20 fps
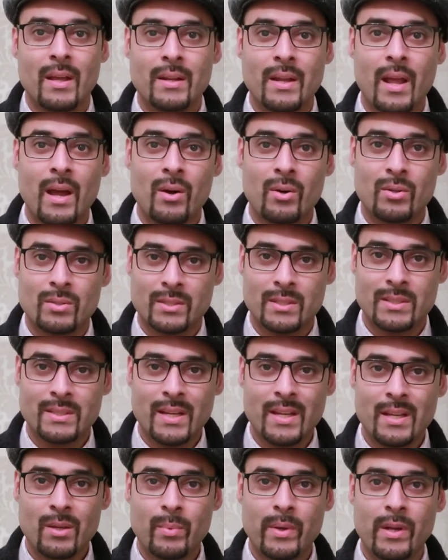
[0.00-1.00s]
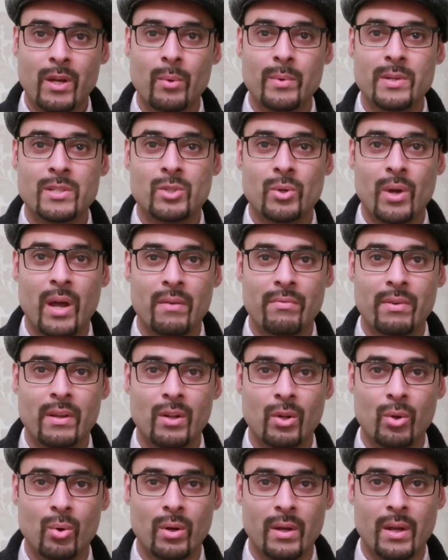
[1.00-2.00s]
Now, today we're going to have
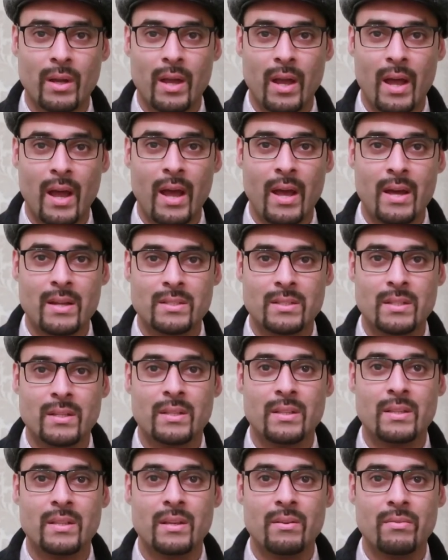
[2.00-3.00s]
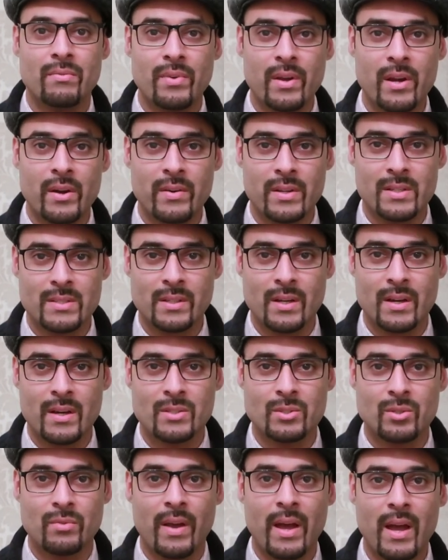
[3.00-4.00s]
a look at the various
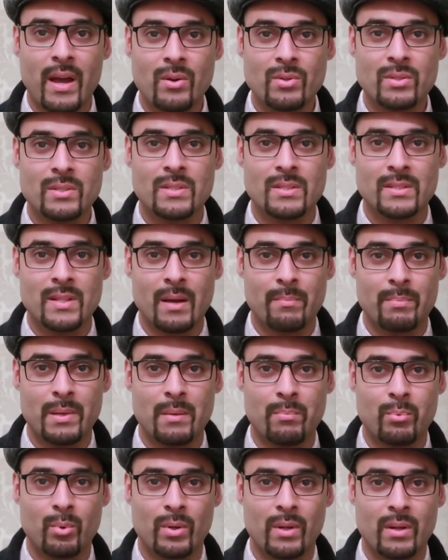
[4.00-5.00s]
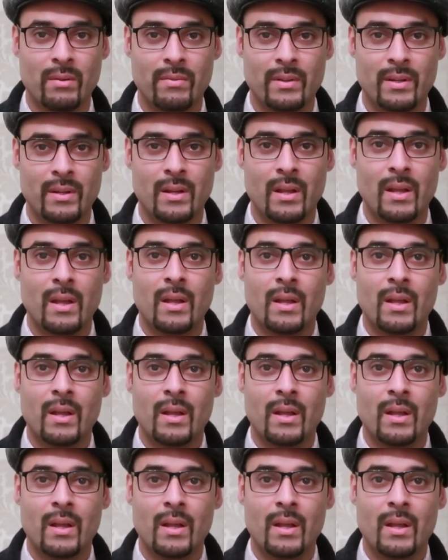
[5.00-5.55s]
kinds of houses that people live in.